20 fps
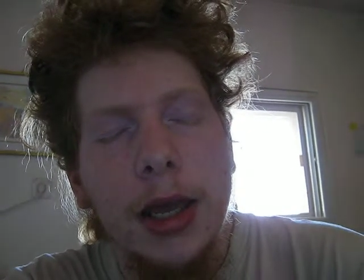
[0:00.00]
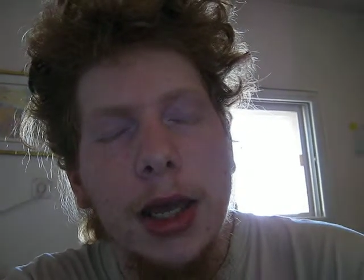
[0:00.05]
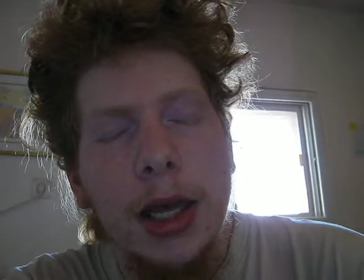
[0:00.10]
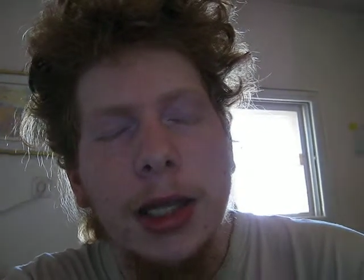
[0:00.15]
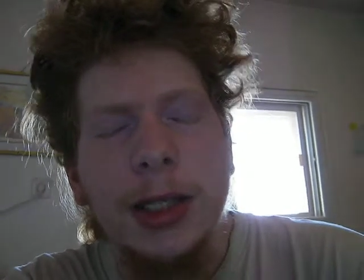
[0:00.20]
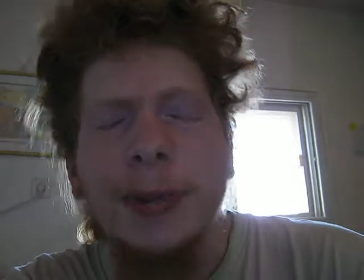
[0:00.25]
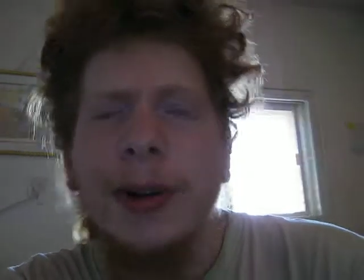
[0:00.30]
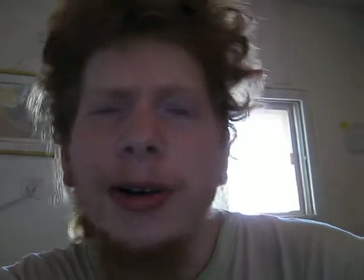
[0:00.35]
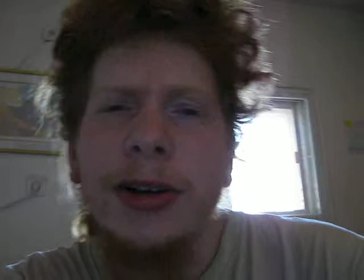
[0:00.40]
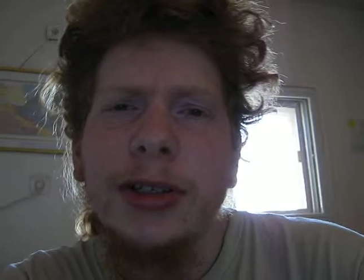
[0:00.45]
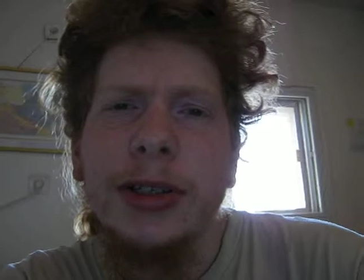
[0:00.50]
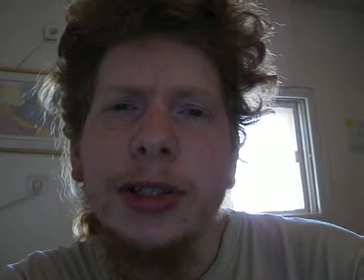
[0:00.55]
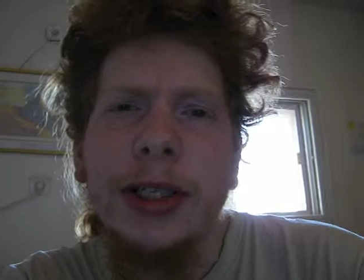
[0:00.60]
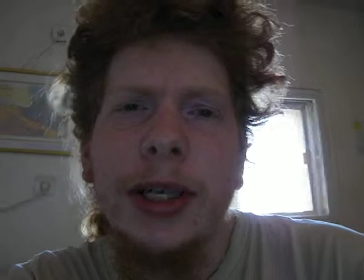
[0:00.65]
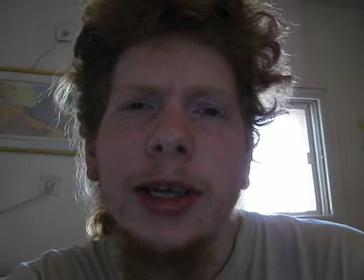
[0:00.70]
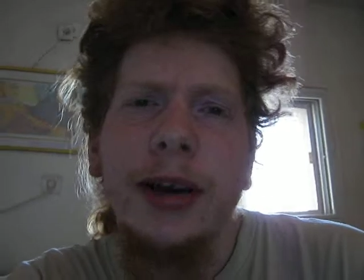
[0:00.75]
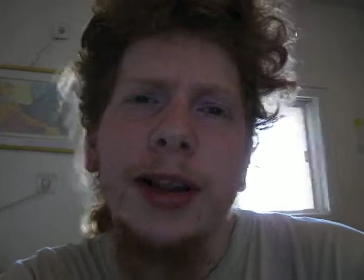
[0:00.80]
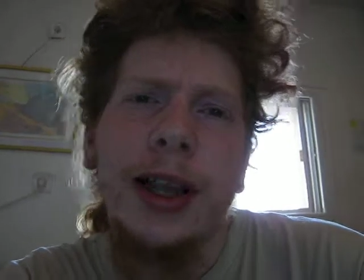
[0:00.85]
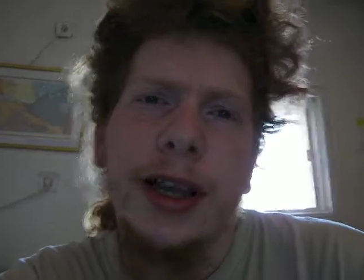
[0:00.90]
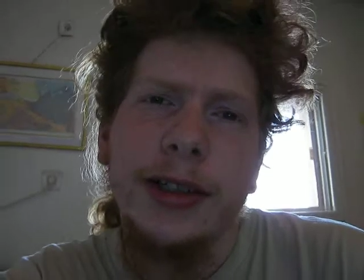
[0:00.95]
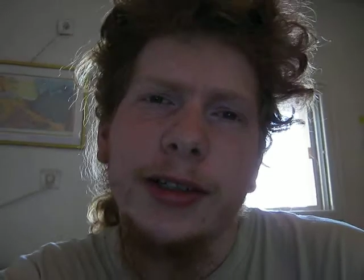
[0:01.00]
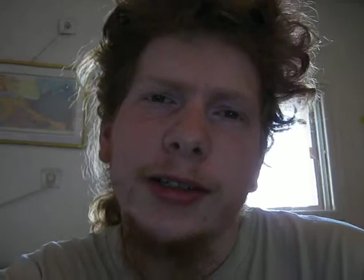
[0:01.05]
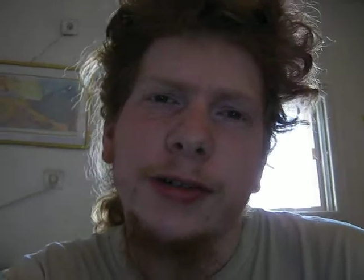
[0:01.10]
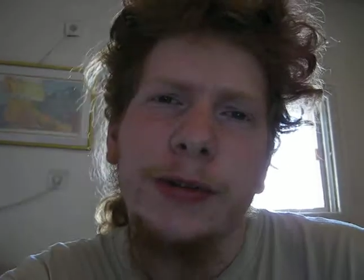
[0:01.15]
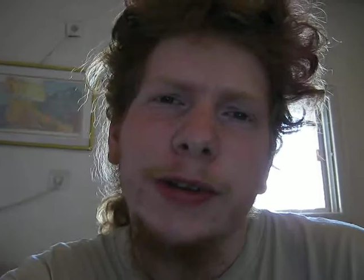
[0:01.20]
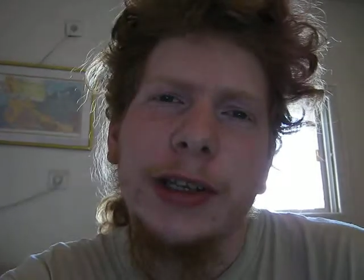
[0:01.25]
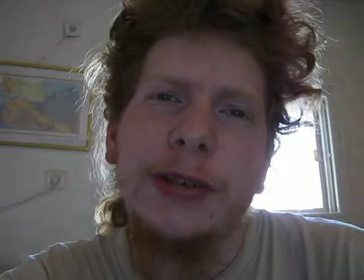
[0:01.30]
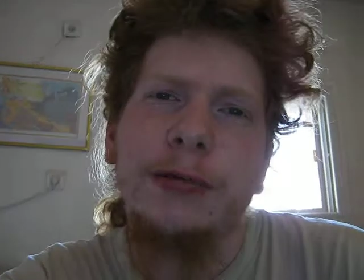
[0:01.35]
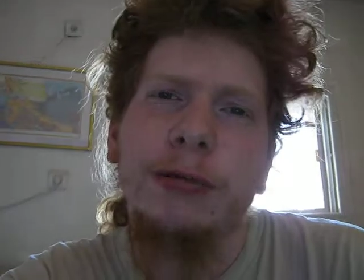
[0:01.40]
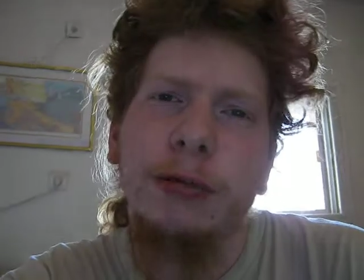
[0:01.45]
Supposedly, it all has to do with
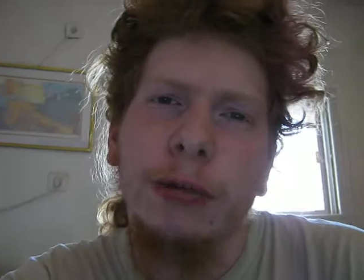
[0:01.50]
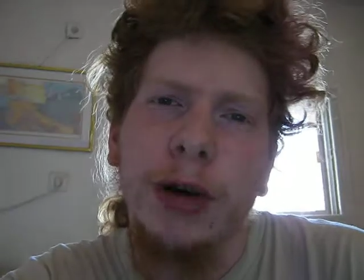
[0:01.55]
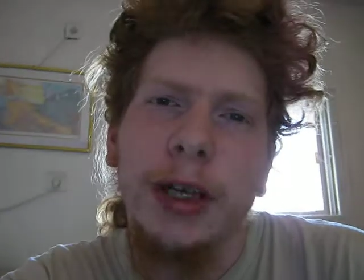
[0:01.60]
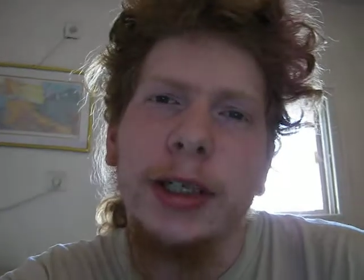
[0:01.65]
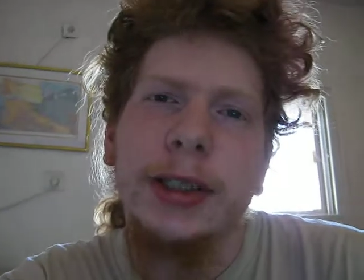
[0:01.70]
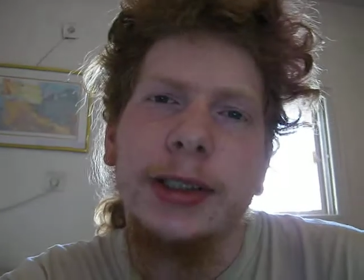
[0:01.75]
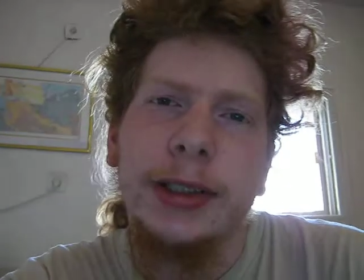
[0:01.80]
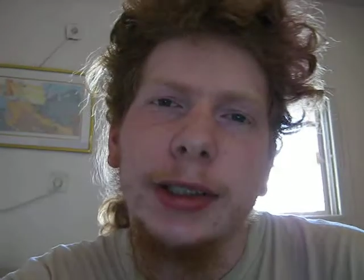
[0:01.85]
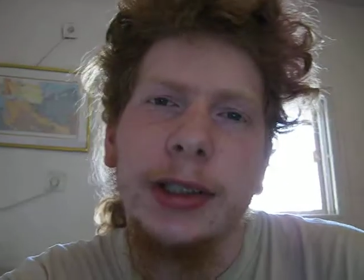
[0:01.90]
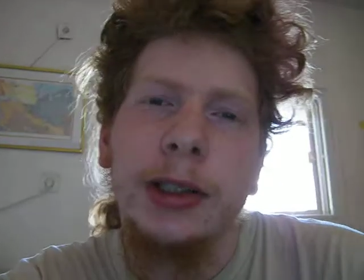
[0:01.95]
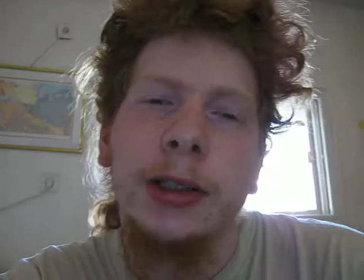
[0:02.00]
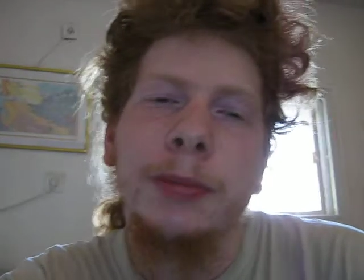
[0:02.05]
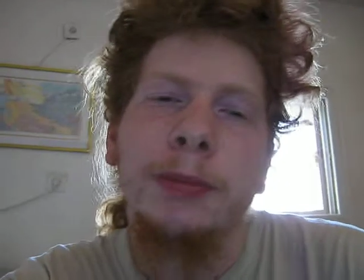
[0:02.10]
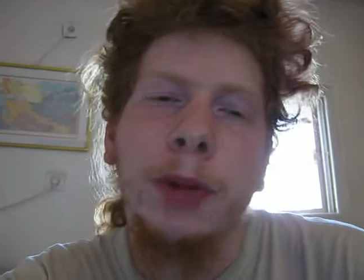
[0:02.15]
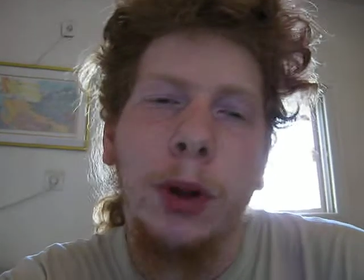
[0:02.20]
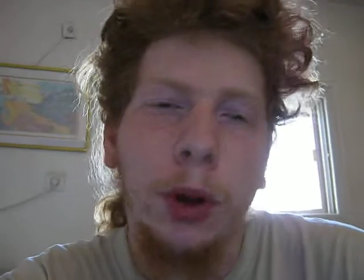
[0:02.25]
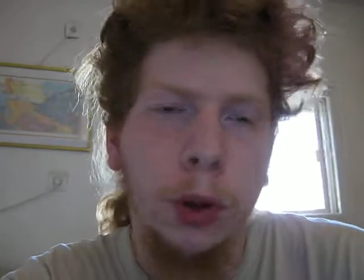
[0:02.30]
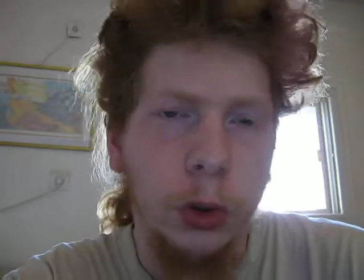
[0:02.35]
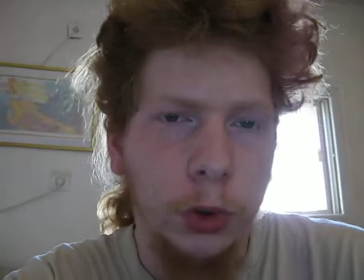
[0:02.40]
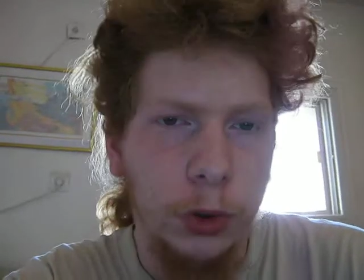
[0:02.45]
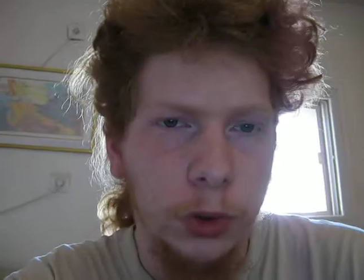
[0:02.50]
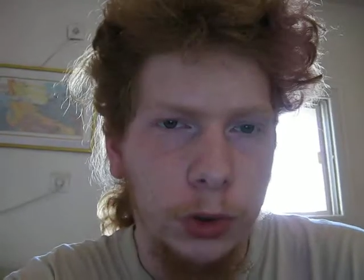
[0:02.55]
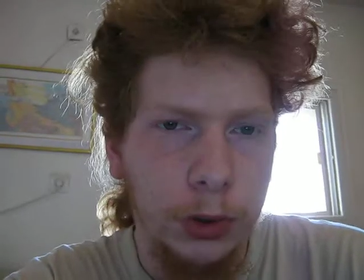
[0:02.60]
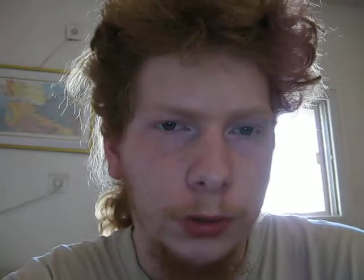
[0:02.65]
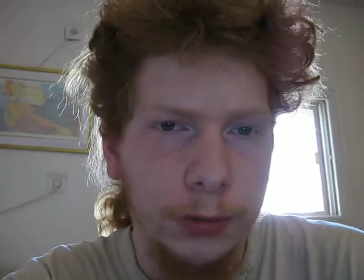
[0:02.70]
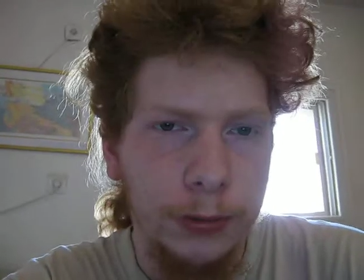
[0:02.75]
this one little poll